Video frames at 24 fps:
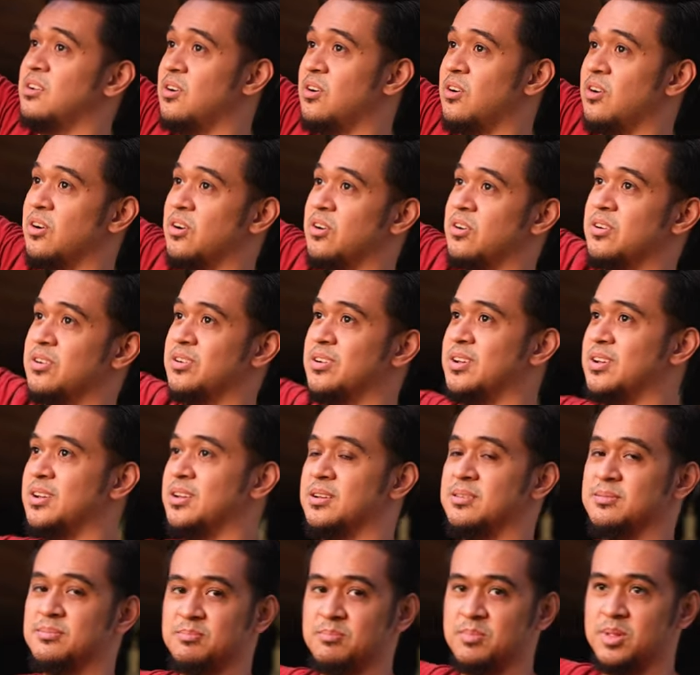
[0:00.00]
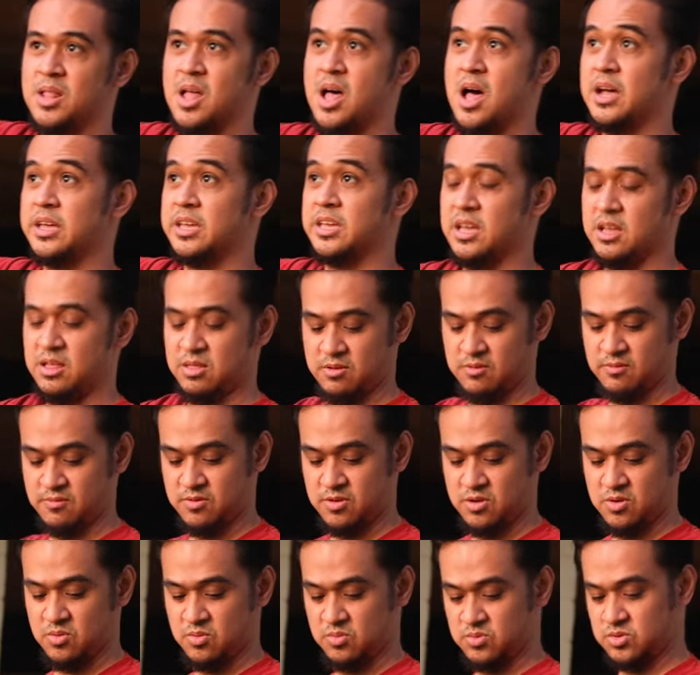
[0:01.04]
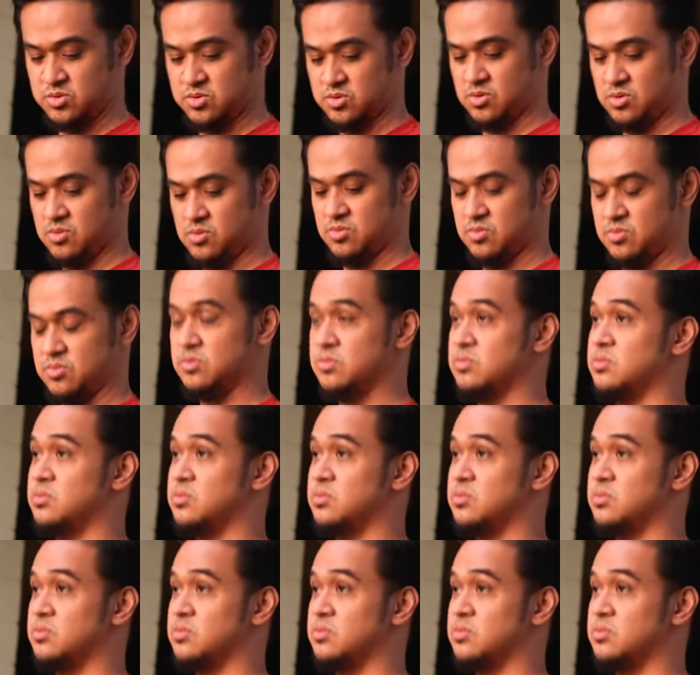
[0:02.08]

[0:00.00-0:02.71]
are blocking the view, so